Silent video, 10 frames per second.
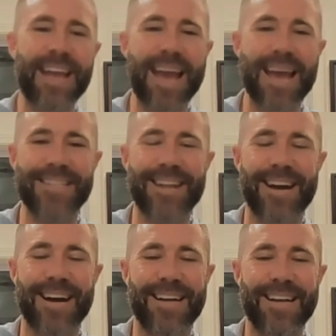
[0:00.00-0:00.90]
And
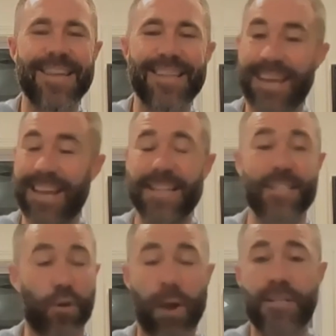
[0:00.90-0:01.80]
it's
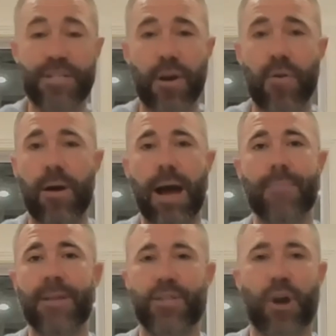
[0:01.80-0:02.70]
a great show.
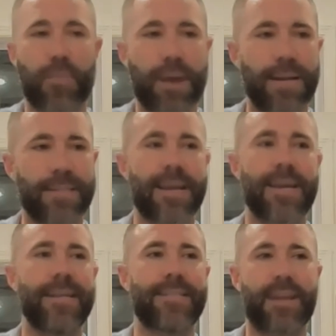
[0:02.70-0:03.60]
I'm going to talk about it in a
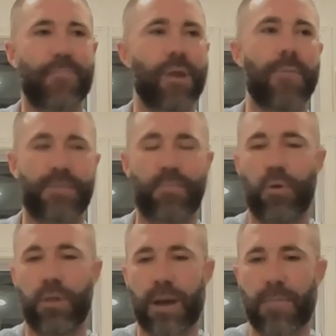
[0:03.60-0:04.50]
second. It's going to probably
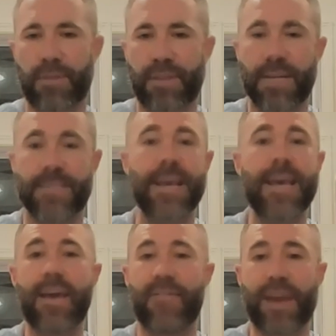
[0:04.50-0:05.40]
spoil a couple of things.
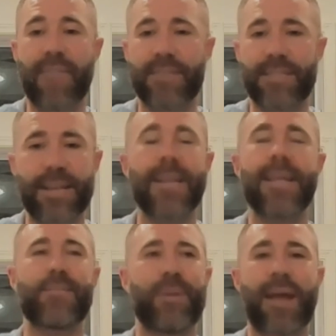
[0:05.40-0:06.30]
If you haven't seen
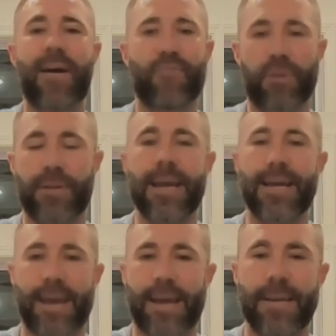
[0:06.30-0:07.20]
it, it's been out for a
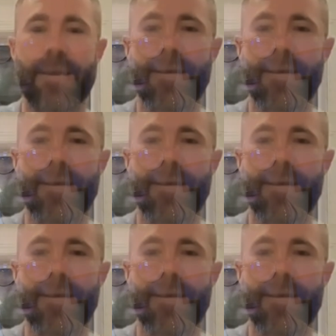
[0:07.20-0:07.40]
decade.